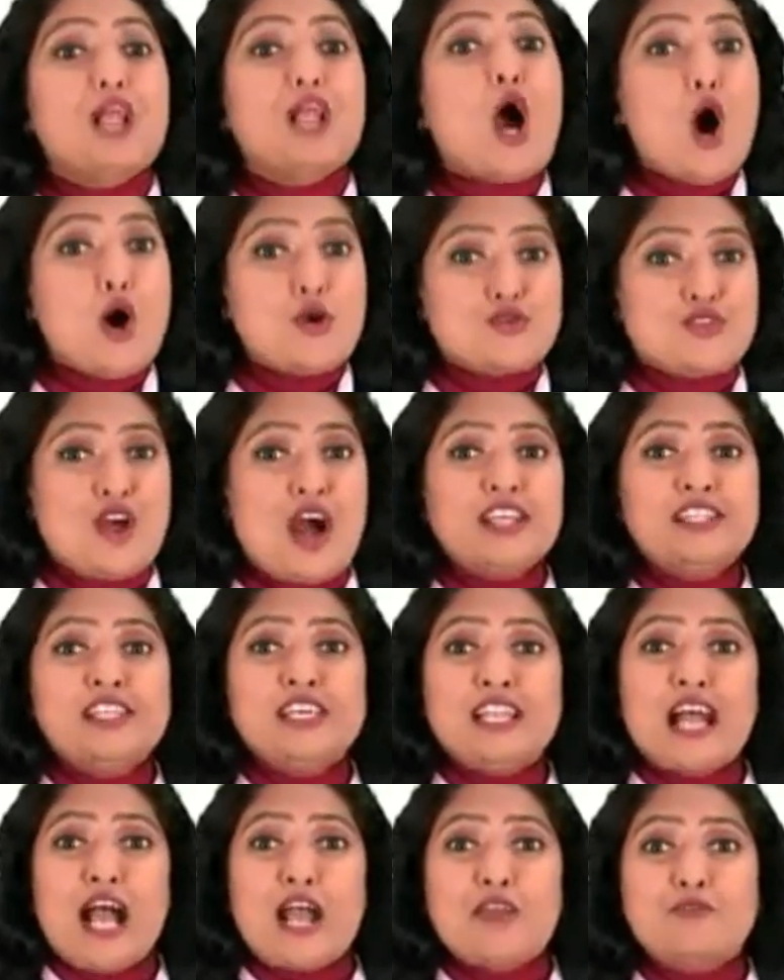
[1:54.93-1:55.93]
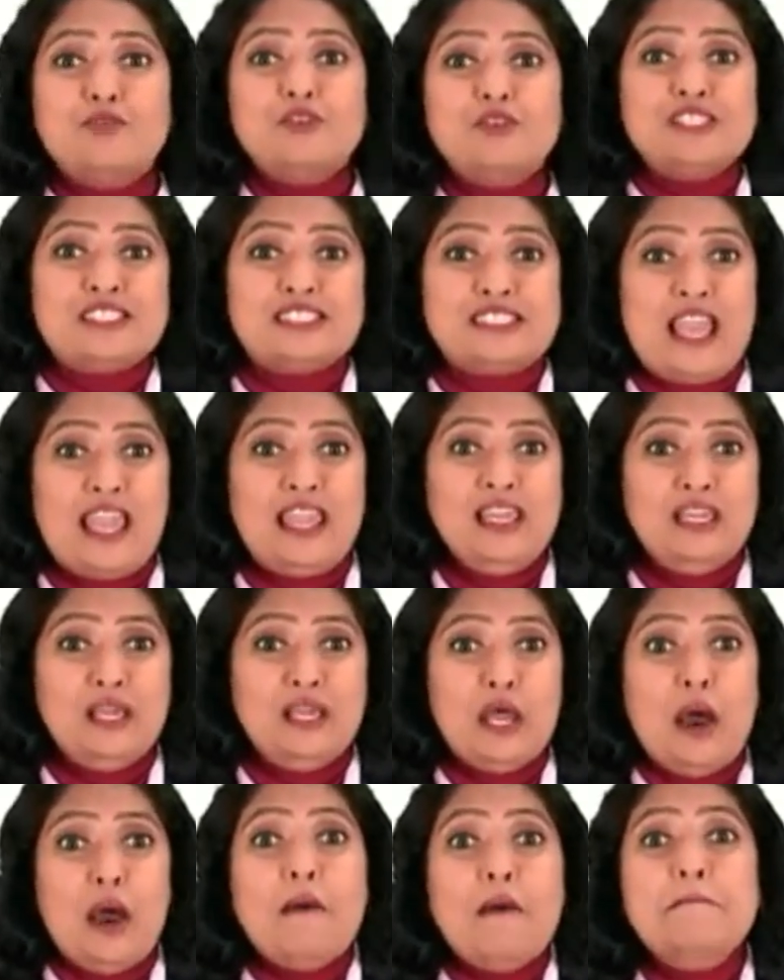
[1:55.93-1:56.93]
Or rather, I would say,
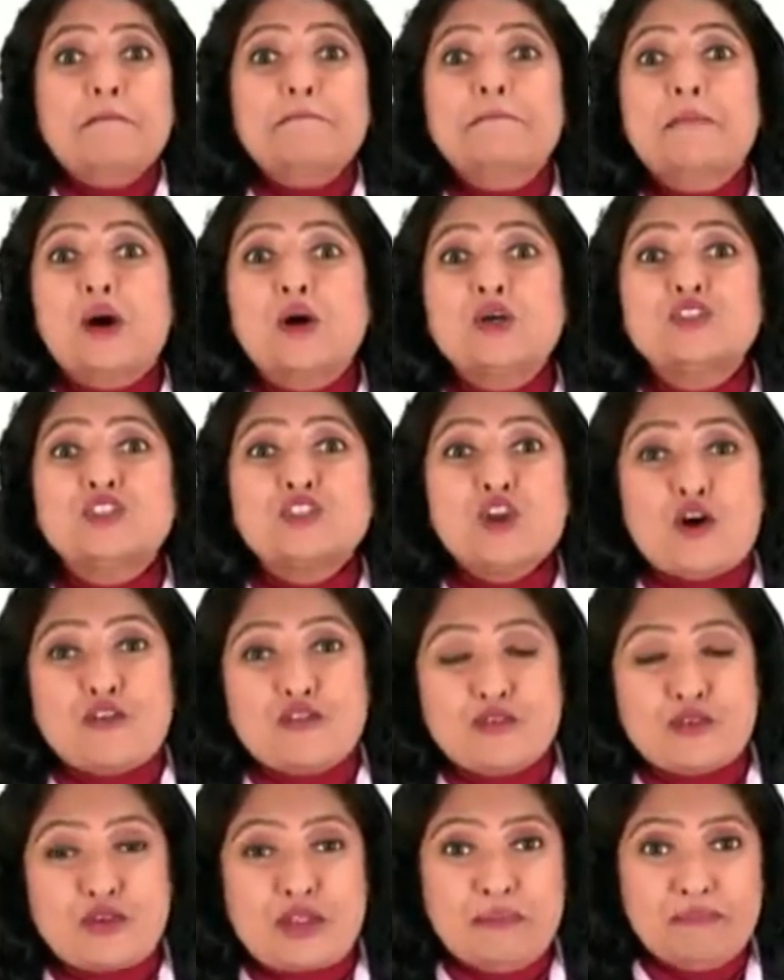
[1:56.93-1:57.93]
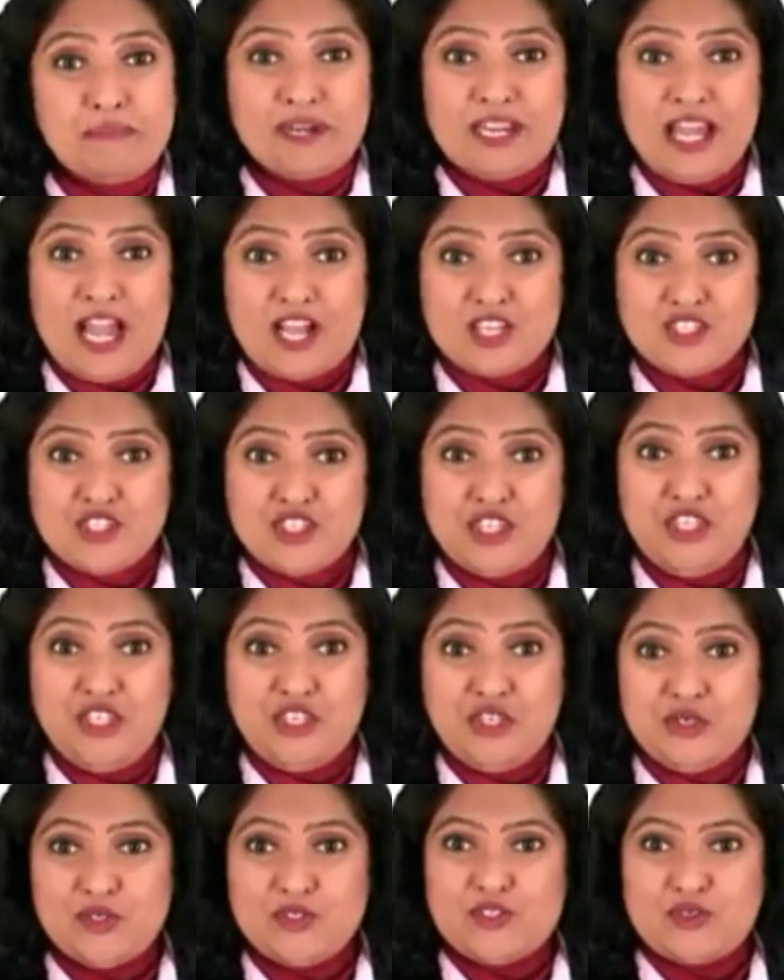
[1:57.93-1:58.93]
modes of reproduction
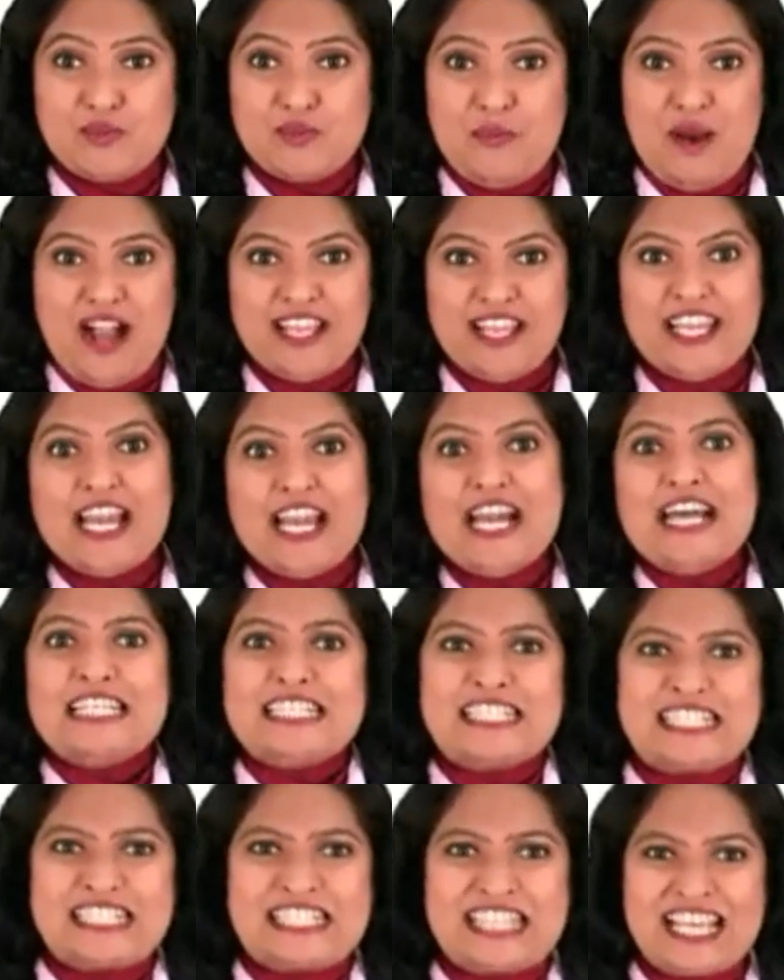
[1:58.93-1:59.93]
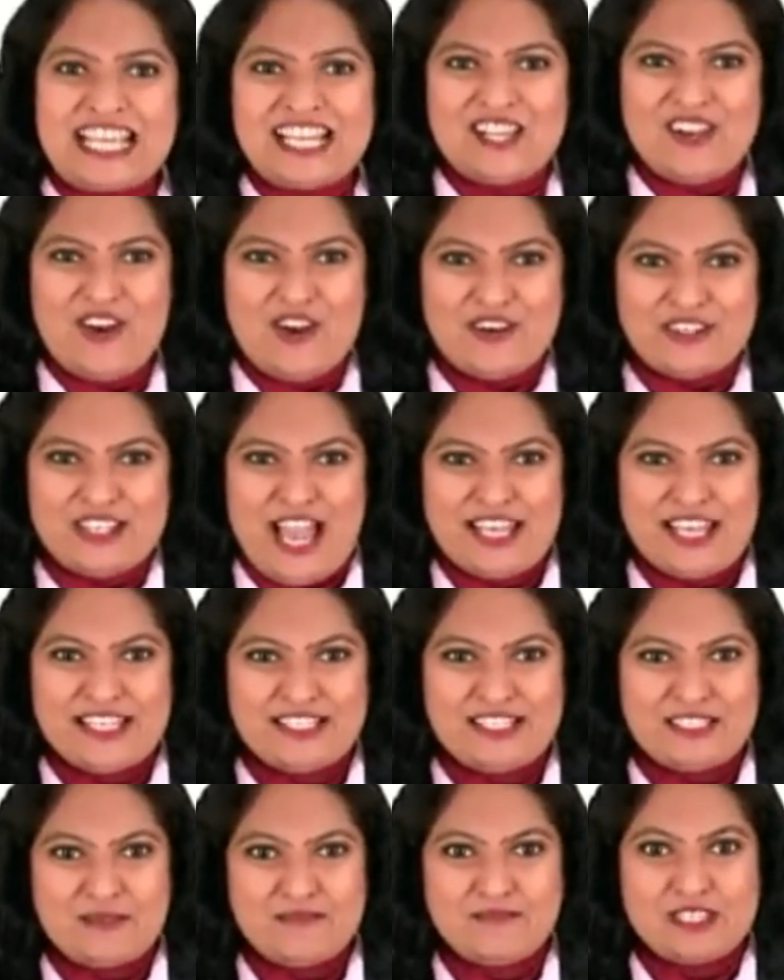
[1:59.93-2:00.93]
used by single
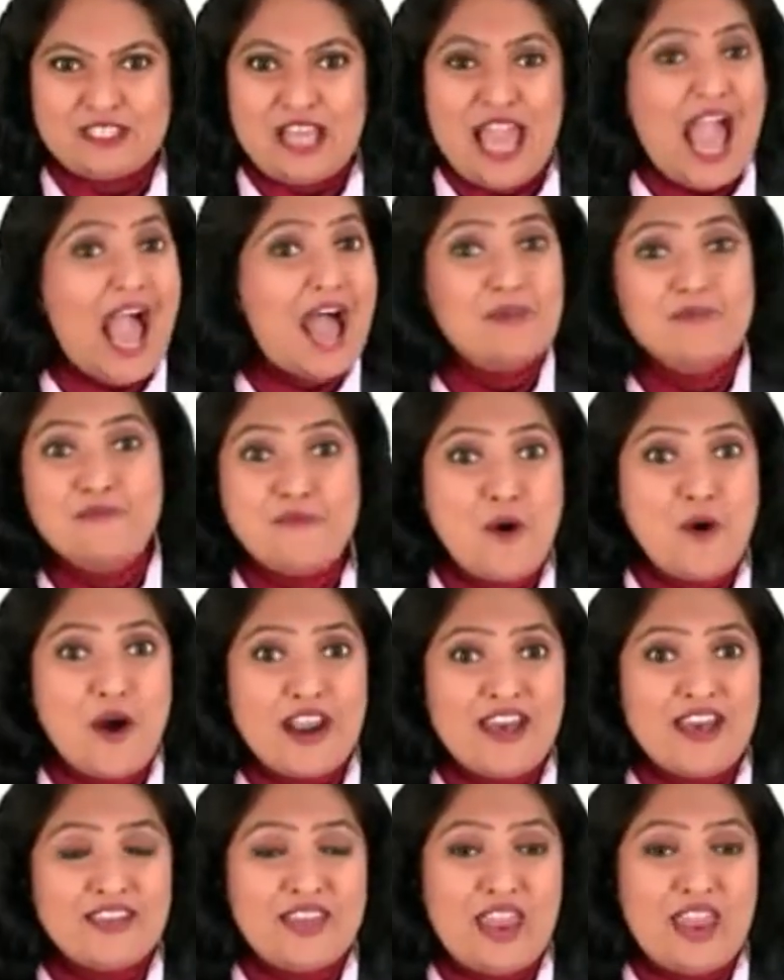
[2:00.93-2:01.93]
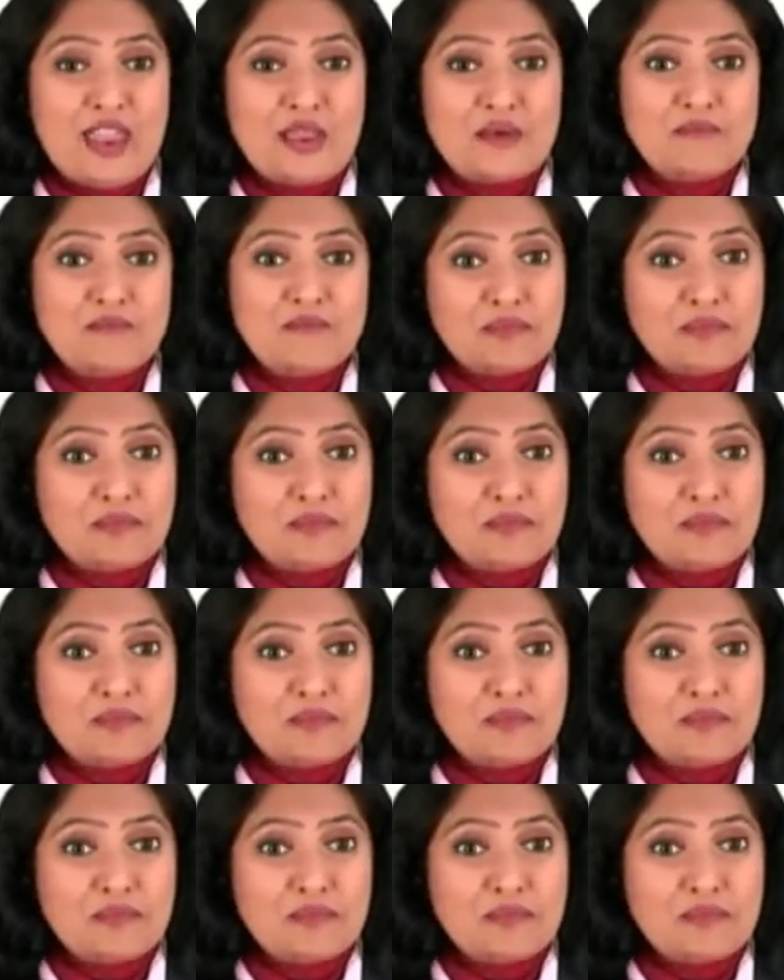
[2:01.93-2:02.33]
organisms. And what are they?